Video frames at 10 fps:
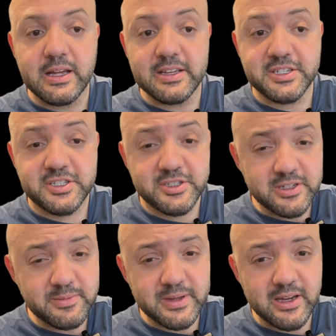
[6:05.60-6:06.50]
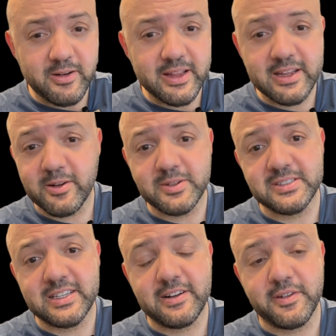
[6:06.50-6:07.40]
Uh, it shouldn't be already there. It
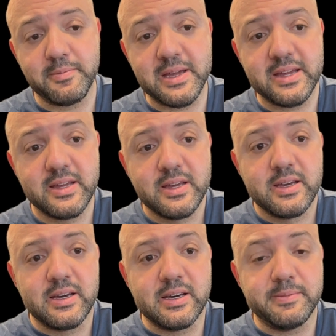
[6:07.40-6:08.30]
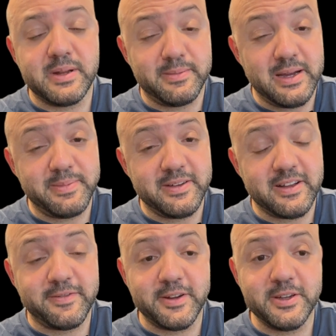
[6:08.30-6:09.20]
wasn't there for me, um, but it might be
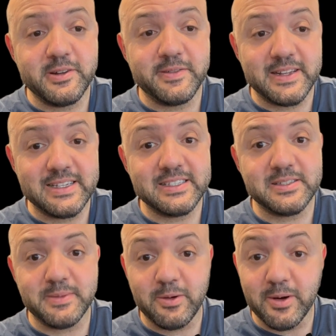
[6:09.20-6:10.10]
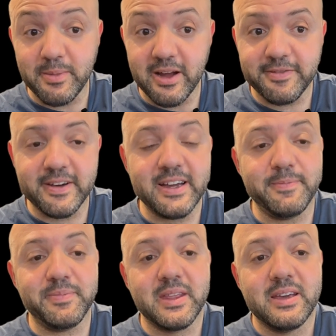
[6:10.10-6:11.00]
there for you. If it is, you might want to modify
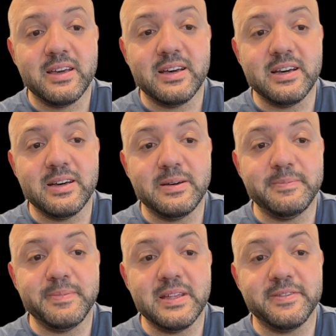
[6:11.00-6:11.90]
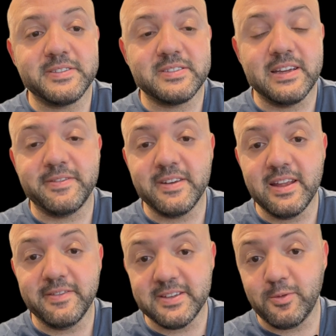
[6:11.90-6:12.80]
it. Um, if, if,
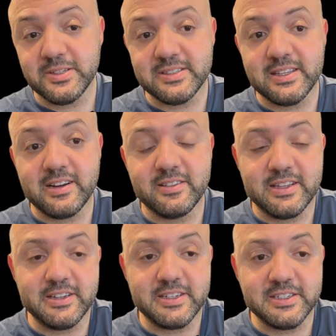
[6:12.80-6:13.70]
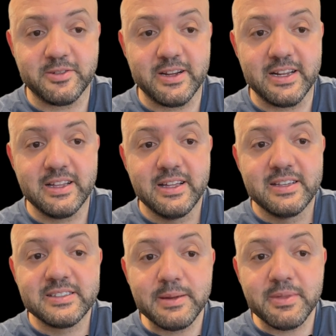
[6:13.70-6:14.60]
if it wasn't there, then you can just create it.
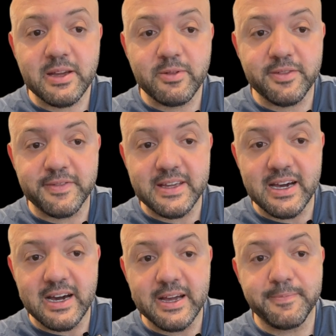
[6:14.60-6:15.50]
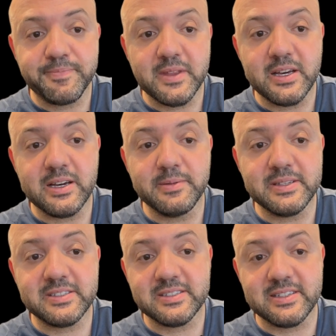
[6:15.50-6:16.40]
Same thing with VI. Um,
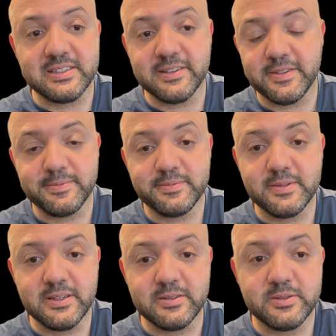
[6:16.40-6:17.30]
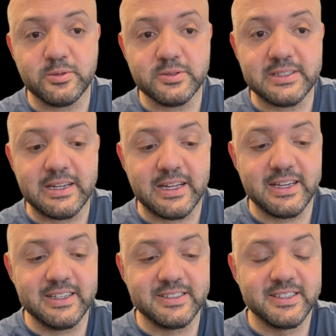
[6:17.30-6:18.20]
it's just a different you know, tool set, I
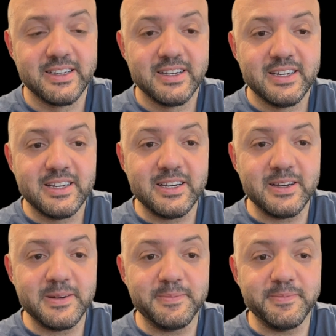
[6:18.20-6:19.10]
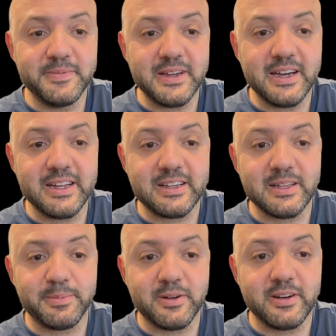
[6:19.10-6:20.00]
guess. Um, VI to
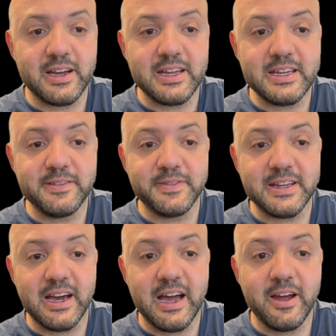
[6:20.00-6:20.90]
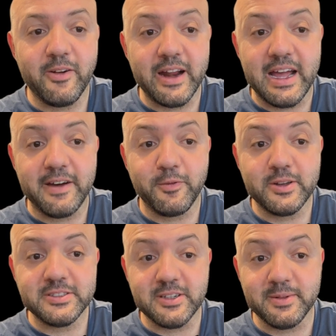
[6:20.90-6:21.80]
klipper.env. I already have
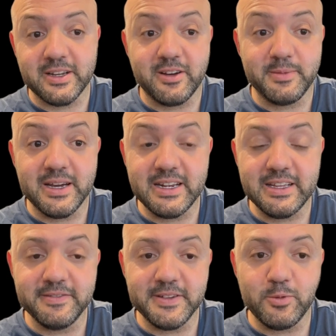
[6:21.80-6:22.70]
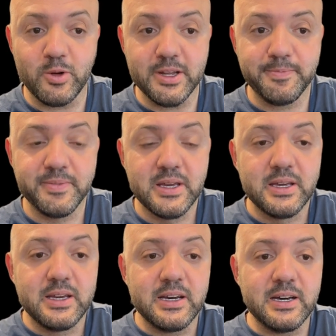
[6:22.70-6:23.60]
one, so I'm going to call mine env1.
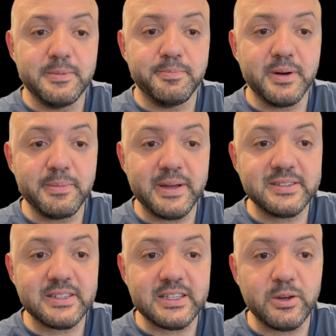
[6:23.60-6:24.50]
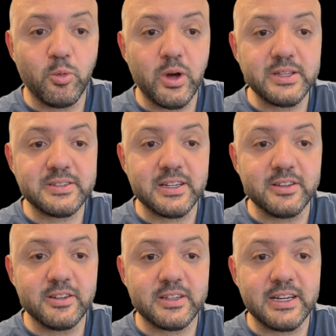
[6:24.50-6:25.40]
Um, but basically, what it's going to
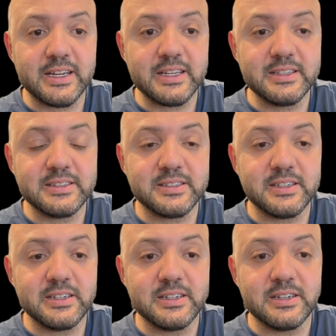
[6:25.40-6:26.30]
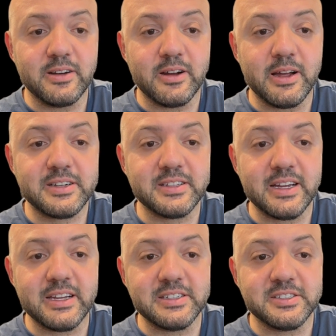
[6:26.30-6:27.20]
look like is uh, oh, actually,
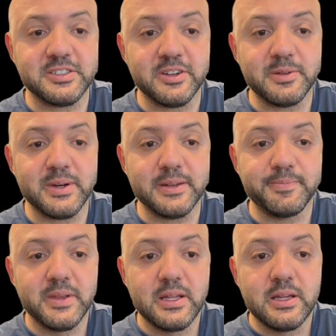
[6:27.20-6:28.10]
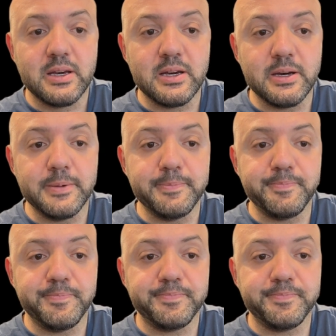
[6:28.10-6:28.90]
I can just show you mine. Um,